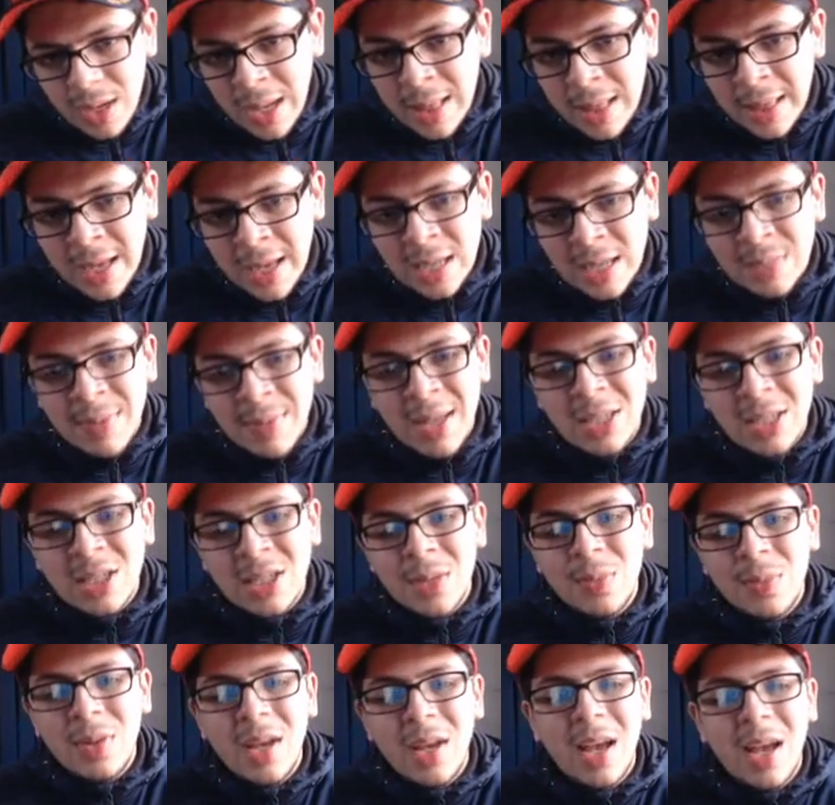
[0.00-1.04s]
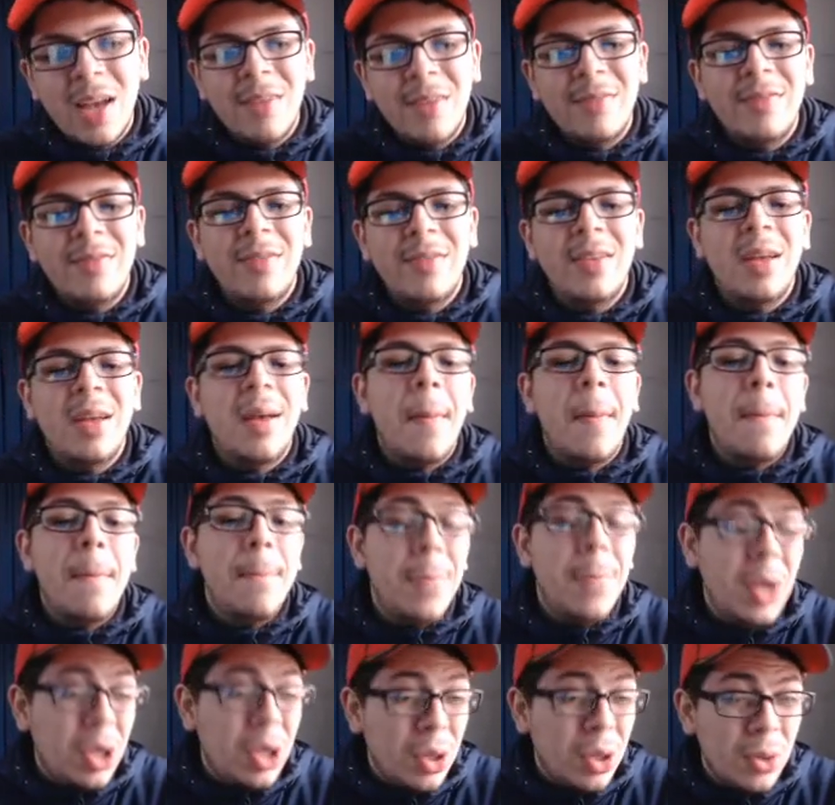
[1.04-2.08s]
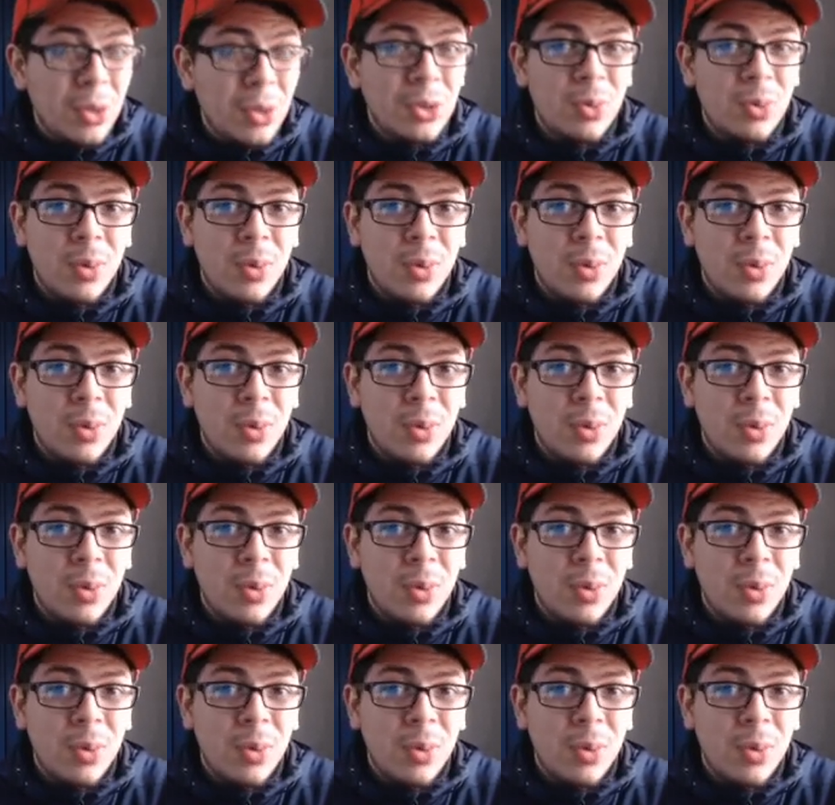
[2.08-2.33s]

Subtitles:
Next matchup, we have a huge